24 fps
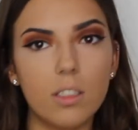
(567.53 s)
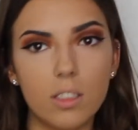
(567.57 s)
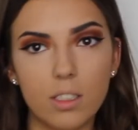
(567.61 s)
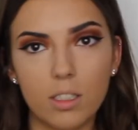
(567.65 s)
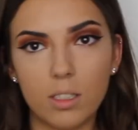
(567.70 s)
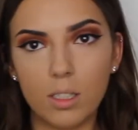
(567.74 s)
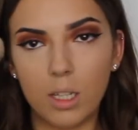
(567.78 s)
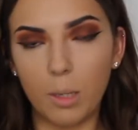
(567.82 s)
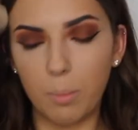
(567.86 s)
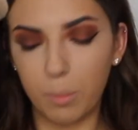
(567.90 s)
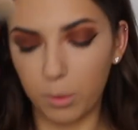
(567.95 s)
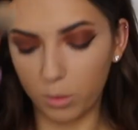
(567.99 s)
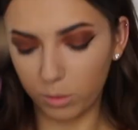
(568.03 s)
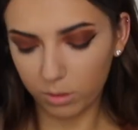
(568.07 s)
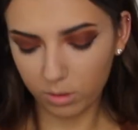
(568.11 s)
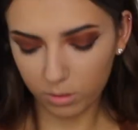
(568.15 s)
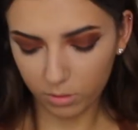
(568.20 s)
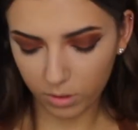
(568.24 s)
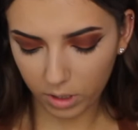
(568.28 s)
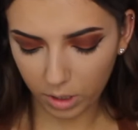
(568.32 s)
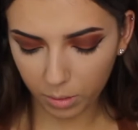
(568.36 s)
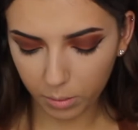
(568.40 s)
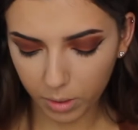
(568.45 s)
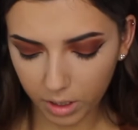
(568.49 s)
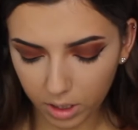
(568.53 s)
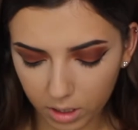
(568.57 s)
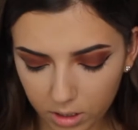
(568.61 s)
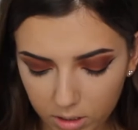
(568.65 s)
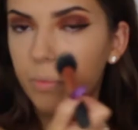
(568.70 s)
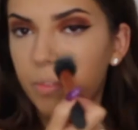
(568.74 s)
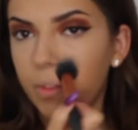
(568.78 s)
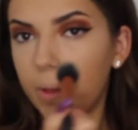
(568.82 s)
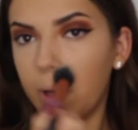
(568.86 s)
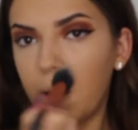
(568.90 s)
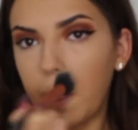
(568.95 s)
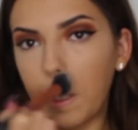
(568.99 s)
Stipple's the right word.
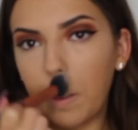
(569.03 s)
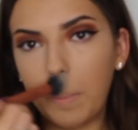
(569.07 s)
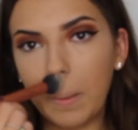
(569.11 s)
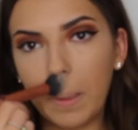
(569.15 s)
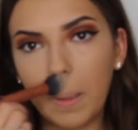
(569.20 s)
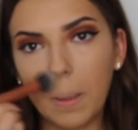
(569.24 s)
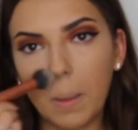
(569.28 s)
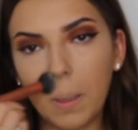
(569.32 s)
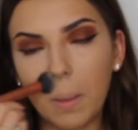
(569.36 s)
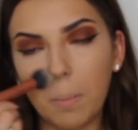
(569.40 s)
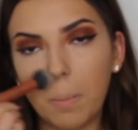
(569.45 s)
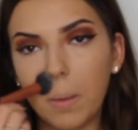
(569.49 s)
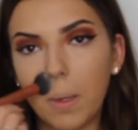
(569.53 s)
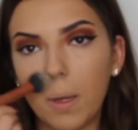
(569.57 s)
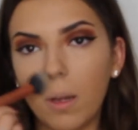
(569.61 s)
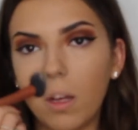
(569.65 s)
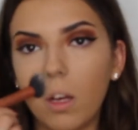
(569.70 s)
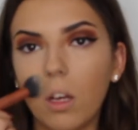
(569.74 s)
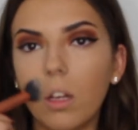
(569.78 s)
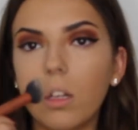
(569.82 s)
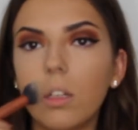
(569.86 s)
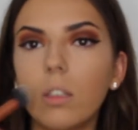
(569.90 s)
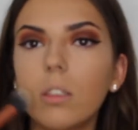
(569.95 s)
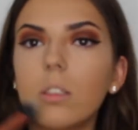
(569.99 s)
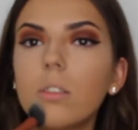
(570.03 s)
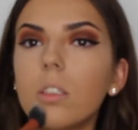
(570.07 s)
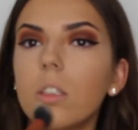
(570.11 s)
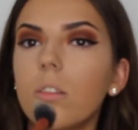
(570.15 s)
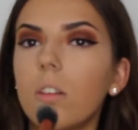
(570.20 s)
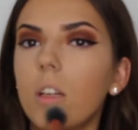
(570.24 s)
A little bit under my nose